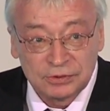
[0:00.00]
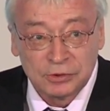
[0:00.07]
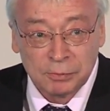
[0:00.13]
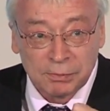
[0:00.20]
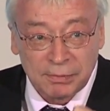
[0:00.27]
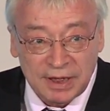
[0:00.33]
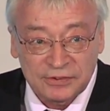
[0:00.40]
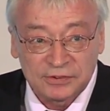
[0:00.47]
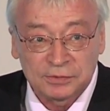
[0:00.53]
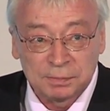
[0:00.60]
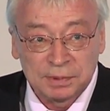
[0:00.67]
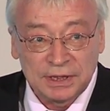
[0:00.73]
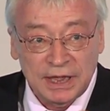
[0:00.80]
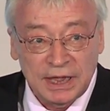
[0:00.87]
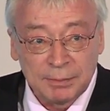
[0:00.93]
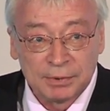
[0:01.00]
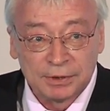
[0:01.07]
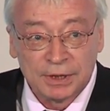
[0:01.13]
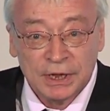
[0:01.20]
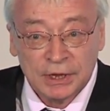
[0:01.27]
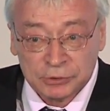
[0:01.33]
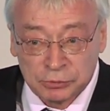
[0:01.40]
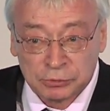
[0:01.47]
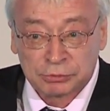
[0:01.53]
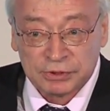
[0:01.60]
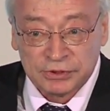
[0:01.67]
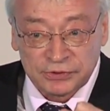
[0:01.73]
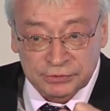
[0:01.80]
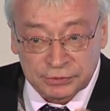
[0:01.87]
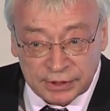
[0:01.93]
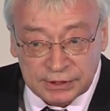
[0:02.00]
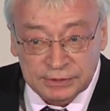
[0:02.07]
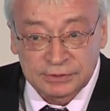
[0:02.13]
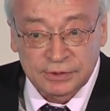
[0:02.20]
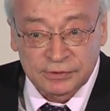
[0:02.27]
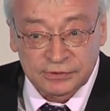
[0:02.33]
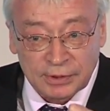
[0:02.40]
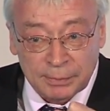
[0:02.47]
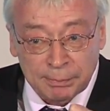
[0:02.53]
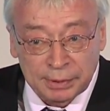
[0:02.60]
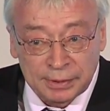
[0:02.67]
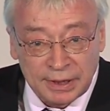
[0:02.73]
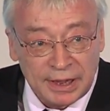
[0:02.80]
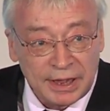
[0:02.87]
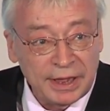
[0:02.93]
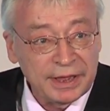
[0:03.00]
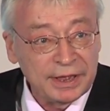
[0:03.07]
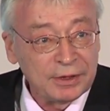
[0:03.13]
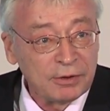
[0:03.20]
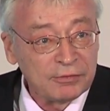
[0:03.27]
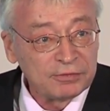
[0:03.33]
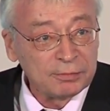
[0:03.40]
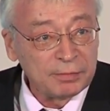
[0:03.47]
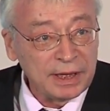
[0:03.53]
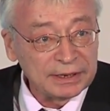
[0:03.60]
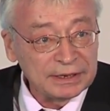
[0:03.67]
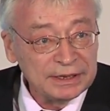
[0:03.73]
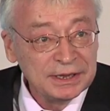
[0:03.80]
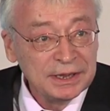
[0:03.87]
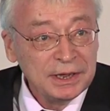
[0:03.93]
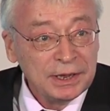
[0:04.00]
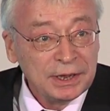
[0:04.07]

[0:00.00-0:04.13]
You must be able to restrict the supply of money